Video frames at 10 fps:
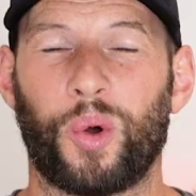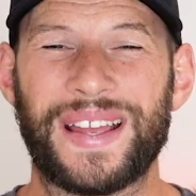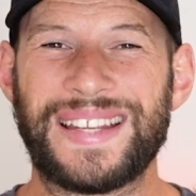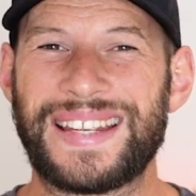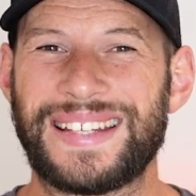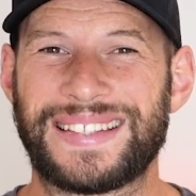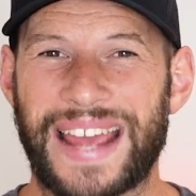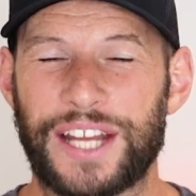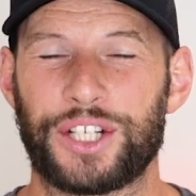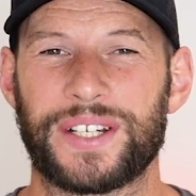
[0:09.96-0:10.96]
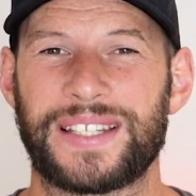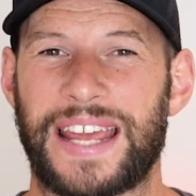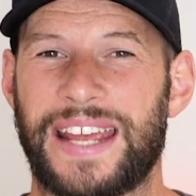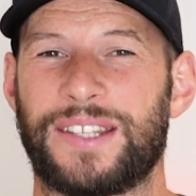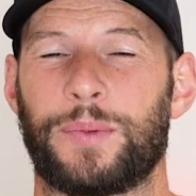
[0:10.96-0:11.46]
Or is it dangerous
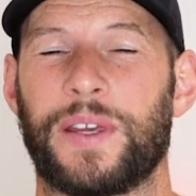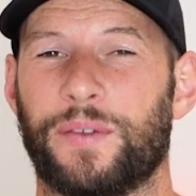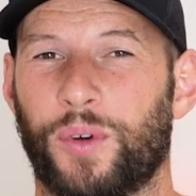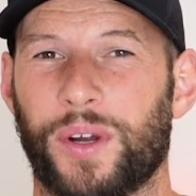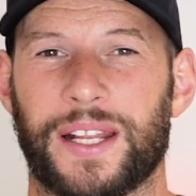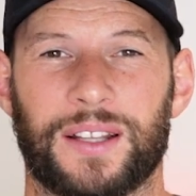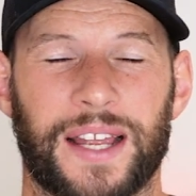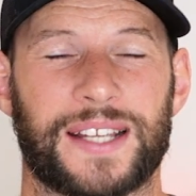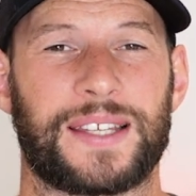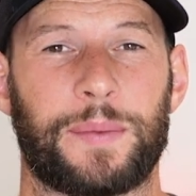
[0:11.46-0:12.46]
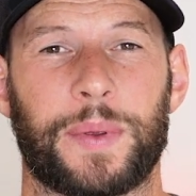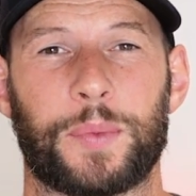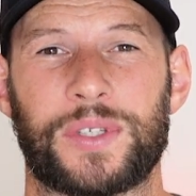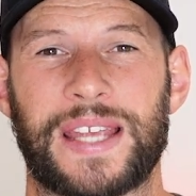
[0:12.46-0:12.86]
and to be avoided, like some people